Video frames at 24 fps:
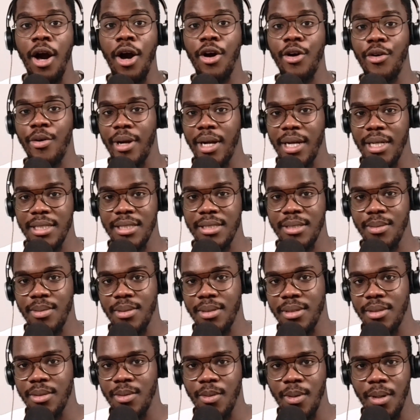All right.
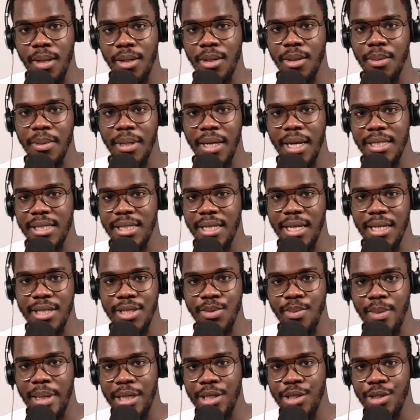Welcome, guys, again
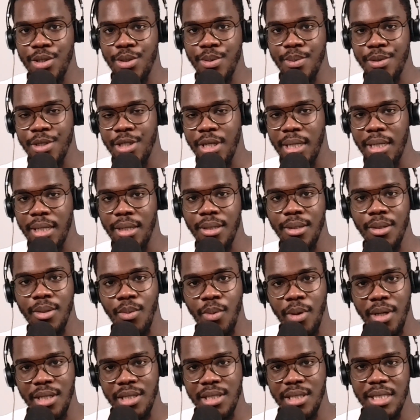to my YouTube channel.
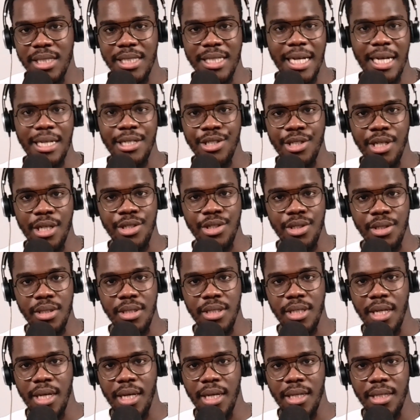What is a JAD session
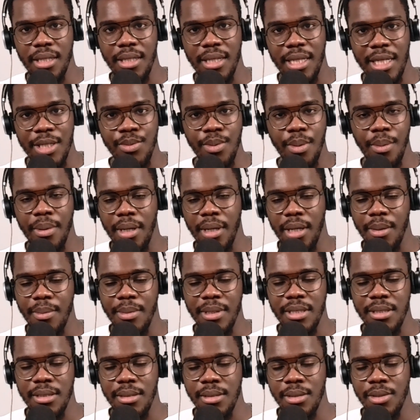today? That's what we're going to
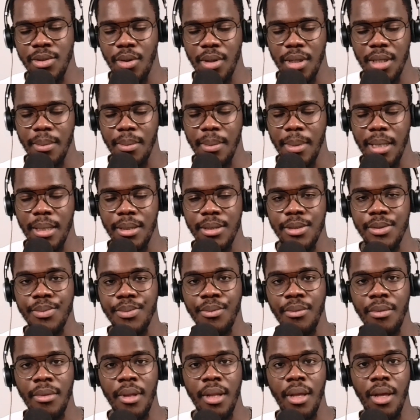be talking about.
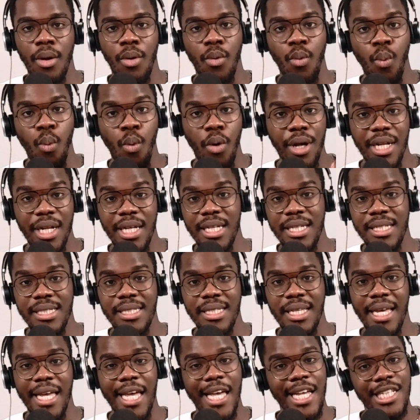What is
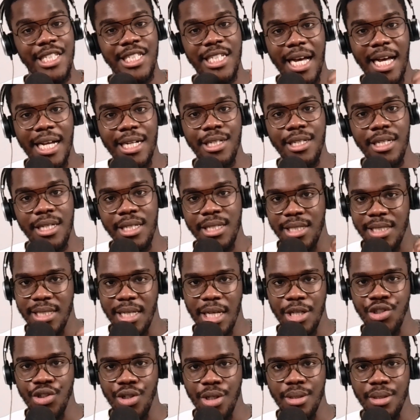a JAD
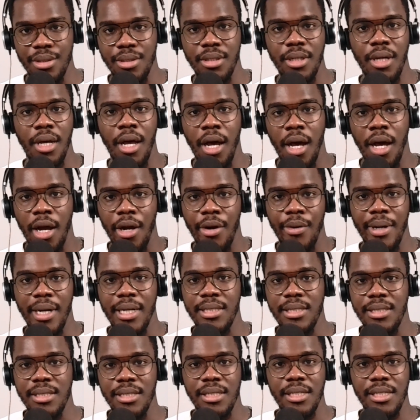session? All right.